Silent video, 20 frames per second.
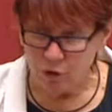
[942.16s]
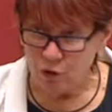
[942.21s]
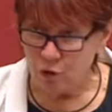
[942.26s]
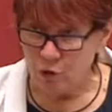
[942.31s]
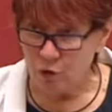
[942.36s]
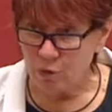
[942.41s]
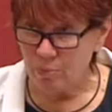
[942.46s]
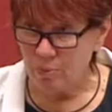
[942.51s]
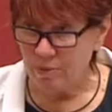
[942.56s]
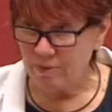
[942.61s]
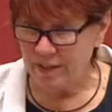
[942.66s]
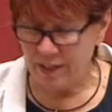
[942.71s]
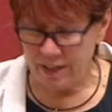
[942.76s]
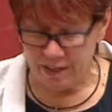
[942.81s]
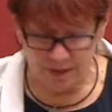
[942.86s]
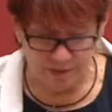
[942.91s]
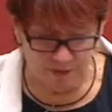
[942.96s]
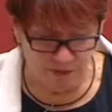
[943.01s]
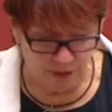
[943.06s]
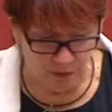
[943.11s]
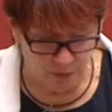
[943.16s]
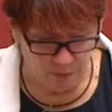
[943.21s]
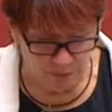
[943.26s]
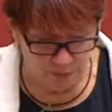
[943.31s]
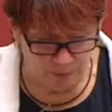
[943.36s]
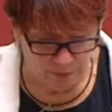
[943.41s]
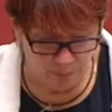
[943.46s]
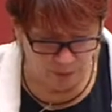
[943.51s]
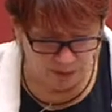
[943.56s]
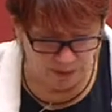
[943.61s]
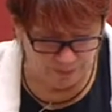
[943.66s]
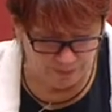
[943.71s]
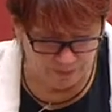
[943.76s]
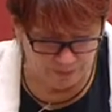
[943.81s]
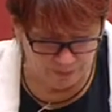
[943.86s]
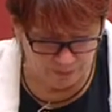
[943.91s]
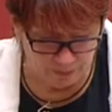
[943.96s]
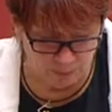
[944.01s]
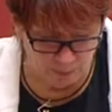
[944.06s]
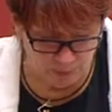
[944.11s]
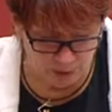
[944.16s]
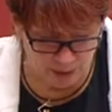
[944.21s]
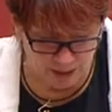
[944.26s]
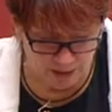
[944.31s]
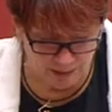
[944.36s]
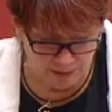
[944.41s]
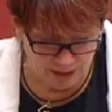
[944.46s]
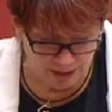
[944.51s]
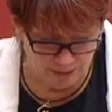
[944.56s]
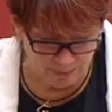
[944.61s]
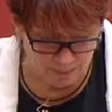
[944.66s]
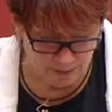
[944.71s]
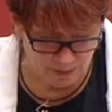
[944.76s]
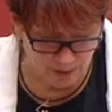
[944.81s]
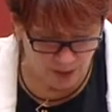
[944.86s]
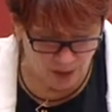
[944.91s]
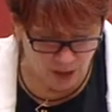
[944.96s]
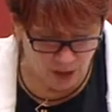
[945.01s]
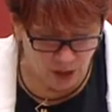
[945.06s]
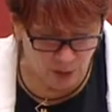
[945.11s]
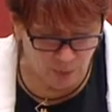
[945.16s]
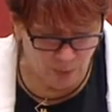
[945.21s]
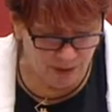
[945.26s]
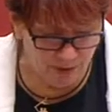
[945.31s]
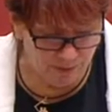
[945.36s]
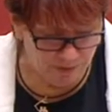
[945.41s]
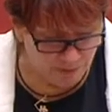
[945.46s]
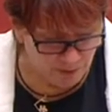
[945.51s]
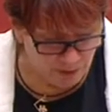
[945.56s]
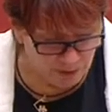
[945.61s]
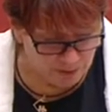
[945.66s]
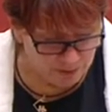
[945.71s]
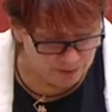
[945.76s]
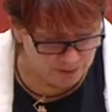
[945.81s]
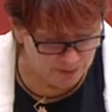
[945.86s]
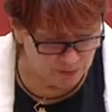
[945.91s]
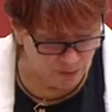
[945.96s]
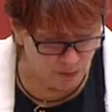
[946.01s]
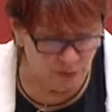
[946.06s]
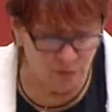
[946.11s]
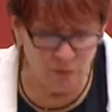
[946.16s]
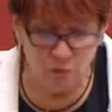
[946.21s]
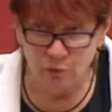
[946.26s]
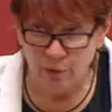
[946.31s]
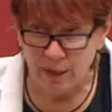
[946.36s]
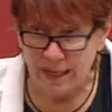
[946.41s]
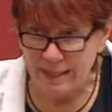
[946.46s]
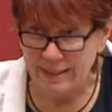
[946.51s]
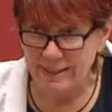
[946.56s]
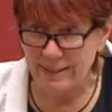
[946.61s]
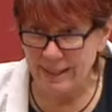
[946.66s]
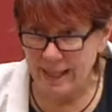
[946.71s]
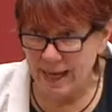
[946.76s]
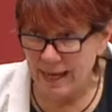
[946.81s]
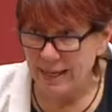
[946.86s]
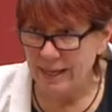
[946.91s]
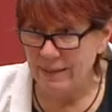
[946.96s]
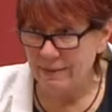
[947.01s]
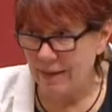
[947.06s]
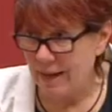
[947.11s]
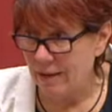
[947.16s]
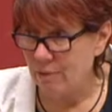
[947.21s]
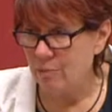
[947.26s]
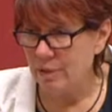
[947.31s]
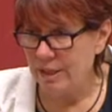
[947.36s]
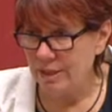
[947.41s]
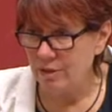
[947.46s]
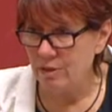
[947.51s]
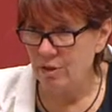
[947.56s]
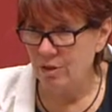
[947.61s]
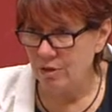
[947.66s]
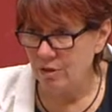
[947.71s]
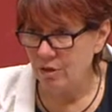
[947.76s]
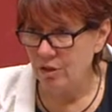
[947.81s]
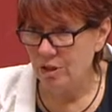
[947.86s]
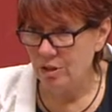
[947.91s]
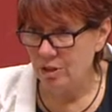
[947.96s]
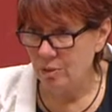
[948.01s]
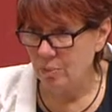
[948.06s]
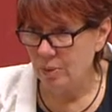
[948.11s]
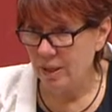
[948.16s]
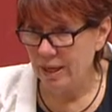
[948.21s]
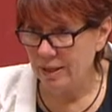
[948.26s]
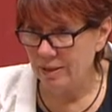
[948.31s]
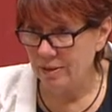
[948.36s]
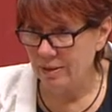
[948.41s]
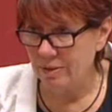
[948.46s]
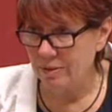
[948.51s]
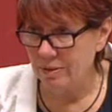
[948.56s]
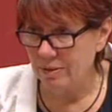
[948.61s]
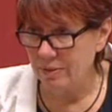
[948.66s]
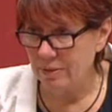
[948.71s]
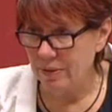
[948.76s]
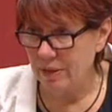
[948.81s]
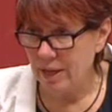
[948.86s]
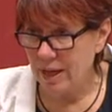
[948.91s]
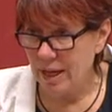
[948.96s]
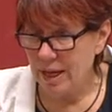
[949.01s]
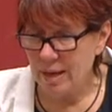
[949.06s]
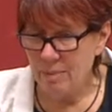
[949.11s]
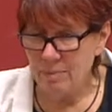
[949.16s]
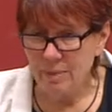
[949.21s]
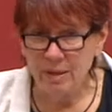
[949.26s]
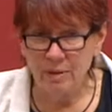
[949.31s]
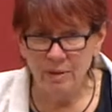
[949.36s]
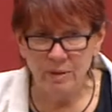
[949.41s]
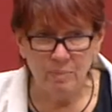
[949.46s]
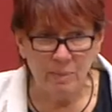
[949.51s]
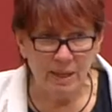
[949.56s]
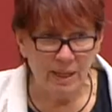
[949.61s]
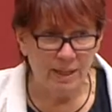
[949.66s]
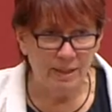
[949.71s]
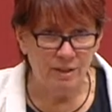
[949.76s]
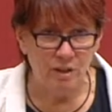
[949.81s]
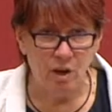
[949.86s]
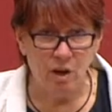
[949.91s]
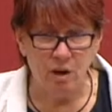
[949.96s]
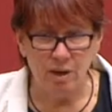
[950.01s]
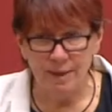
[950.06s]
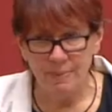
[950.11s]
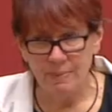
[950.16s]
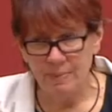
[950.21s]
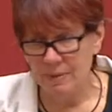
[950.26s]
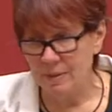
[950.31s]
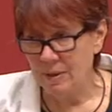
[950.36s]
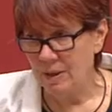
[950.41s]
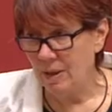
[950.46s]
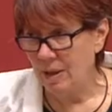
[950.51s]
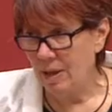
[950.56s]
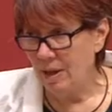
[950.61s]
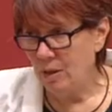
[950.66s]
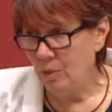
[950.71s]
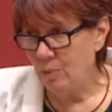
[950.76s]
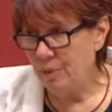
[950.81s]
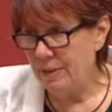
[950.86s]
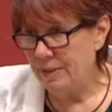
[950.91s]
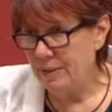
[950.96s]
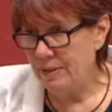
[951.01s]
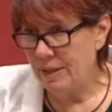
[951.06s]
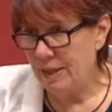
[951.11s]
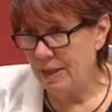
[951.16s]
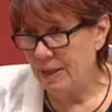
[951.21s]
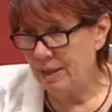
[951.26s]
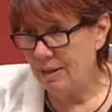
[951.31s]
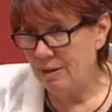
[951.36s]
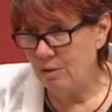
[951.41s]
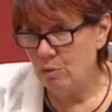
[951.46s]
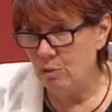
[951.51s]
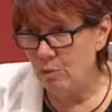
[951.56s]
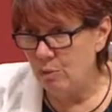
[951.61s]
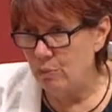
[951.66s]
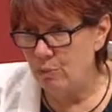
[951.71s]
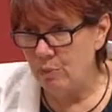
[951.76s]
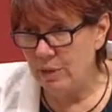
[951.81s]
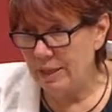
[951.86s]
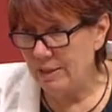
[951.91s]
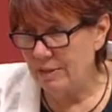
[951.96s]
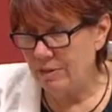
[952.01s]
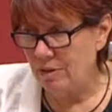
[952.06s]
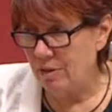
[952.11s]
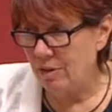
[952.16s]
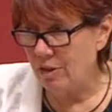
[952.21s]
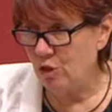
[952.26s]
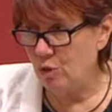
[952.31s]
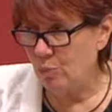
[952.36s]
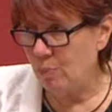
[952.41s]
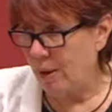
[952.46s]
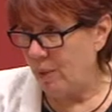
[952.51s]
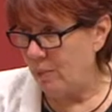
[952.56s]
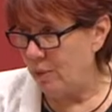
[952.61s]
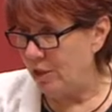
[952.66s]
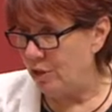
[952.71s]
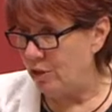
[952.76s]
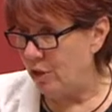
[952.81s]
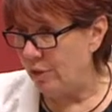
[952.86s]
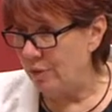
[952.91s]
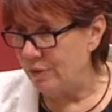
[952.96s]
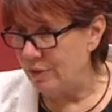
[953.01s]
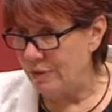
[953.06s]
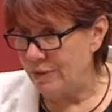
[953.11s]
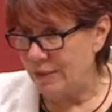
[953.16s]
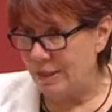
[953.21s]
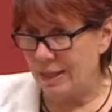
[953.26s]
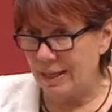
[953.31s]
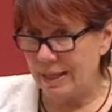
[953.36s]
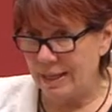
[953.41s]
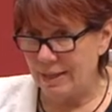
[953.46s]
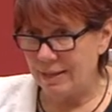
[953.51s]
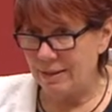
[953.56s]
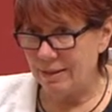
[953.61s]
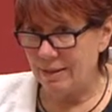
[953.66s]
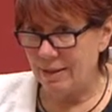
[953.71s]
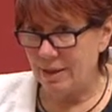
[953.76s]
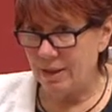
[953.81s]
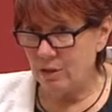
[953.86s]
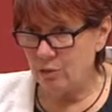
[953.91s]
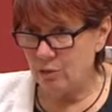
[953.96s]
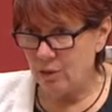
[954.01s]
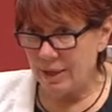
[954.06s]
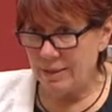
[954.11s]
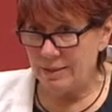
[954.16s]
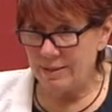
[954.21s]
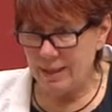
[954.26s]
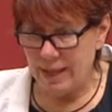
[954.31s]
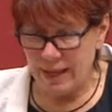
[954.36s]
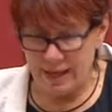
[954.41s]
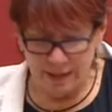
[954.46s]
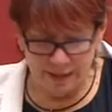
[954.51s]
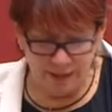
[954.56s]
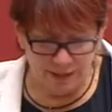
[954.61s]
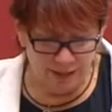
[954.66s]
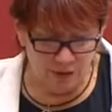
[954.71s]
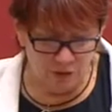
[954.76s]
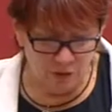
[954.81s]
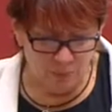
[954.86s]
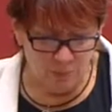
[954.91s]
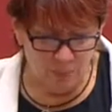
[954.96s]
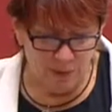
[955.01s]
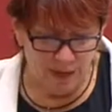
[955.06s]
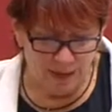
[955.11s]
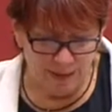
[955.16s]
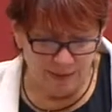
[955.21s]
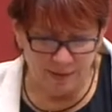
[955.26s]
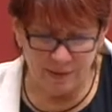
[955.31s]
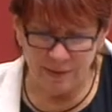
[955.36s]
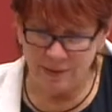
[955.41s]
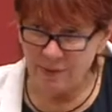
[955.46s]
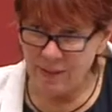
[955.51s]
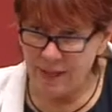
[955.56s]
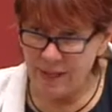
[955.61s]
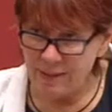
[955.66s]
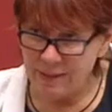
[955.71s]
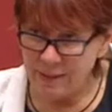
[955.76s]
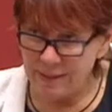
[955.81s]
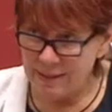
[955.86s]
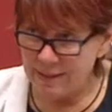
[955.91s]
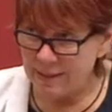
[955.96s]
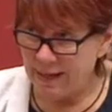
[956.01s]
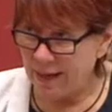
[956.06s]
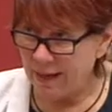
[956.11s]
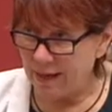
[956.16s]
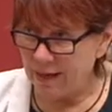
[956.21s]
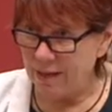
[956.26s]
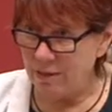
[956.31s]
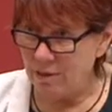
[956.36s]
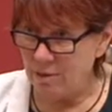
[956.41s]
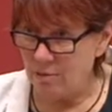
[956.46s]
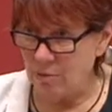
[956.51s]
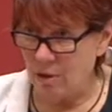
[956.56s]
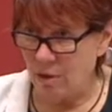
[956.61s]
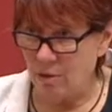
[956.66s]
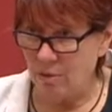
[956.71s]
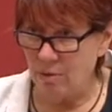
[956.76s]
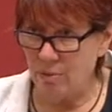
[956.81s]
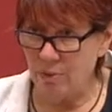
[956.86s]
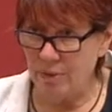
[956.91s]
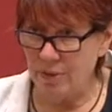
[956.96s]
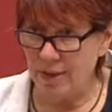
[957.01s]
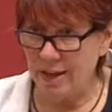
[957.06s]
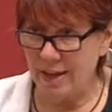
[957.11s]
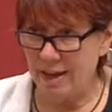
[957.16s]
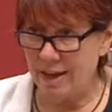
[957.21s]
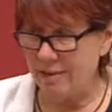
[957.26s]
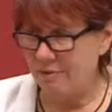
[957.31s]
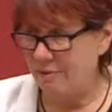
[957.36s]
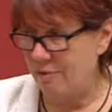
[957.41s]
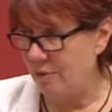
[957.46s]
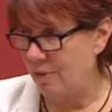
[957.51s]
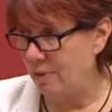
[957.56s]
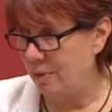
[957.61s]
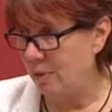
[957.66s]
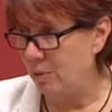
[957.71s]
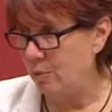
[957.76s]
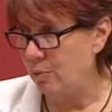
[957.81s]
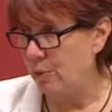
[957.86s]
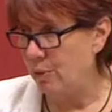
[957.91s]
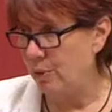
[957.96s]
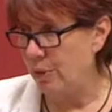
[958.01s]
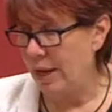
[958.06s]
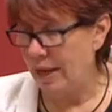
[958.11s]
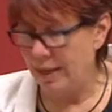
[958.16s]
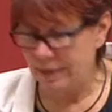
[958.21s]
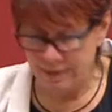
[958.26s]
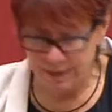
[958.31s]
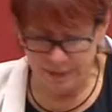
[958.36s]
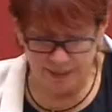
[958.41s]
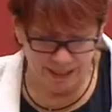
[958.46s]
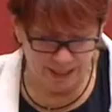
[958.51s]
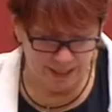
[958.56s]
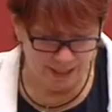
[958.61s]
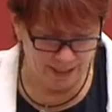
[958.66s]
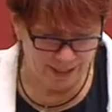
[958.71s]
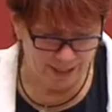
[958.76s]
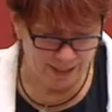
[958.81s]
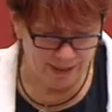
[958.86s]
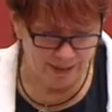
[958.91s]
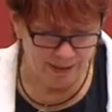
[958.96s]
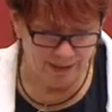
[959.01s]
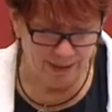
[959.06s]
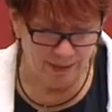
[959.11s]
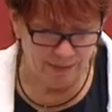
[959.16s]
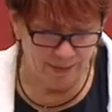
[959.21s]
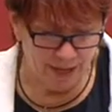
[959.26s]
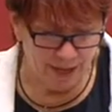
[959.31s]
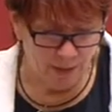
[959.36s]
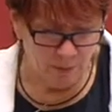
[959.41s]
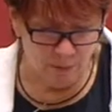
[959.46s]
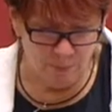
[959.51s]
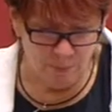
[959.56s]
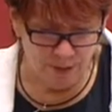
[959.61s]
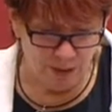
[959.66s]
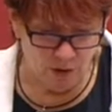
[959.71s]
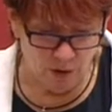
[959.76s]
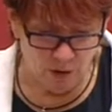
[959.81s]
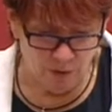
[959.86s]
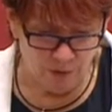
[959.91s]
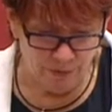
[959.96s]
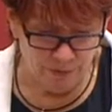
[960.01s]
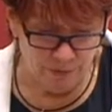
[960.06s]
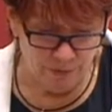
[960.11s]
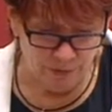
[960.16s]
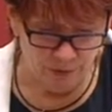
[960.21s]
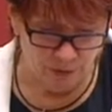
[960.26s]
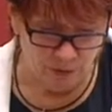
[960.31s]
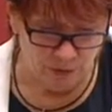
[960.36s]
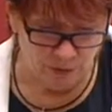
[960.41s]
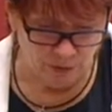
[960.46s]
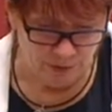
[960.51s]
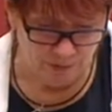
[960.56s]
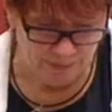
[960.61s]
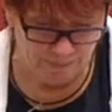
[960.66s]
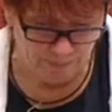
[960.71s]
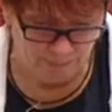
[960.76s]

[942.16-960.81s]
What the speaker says: new preventative health policies and programs, with a focus on translating that research into practice. Because many times we see good research, but we don't see it translated into practice, and that's exactly the role that ANPAH were undertaking, and that will be gone too.